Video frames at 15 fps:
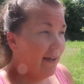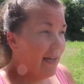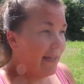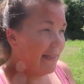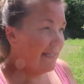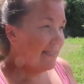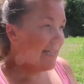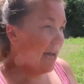
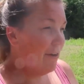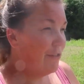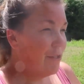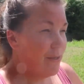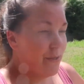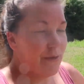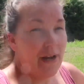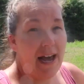In the south,
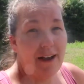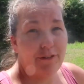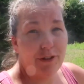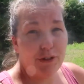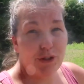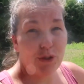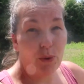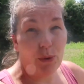you either have
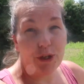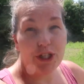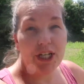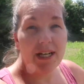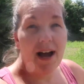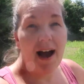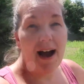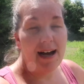
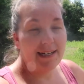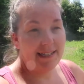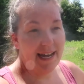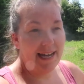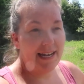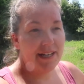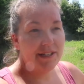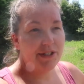scorching hot
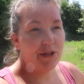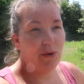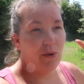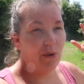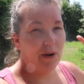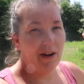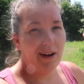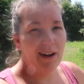days
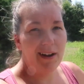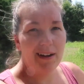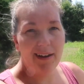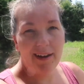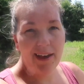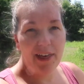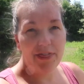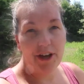or
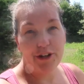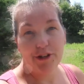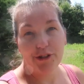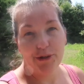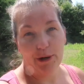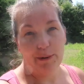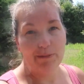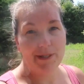
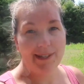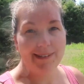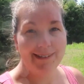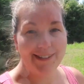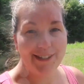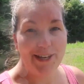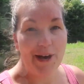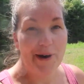thunderstorms.
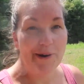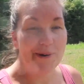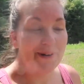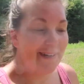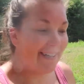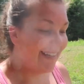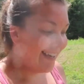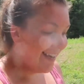So,
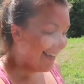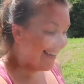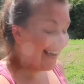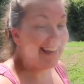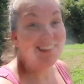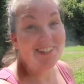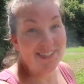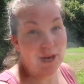
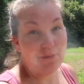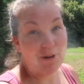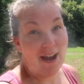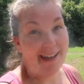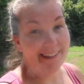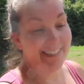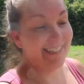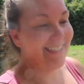in the summer
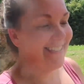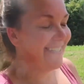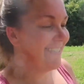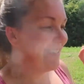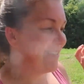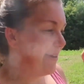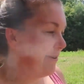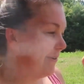at least.
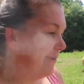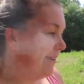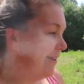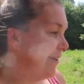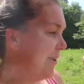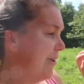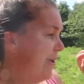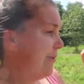So,
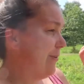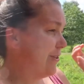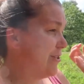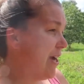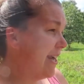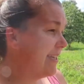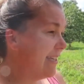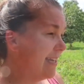we're
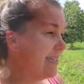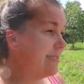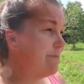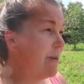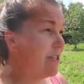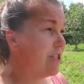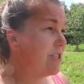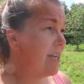trying to get as
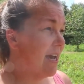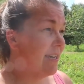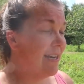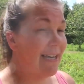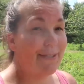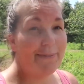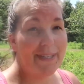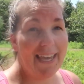much done
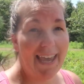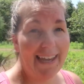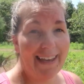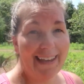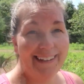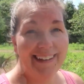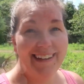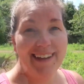as we
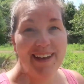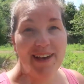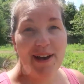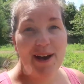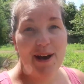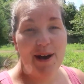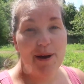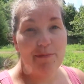can
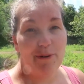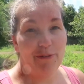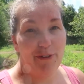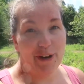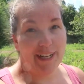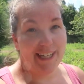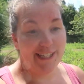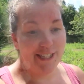
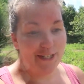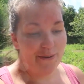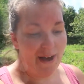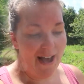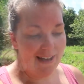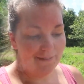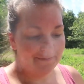before it gets too hot.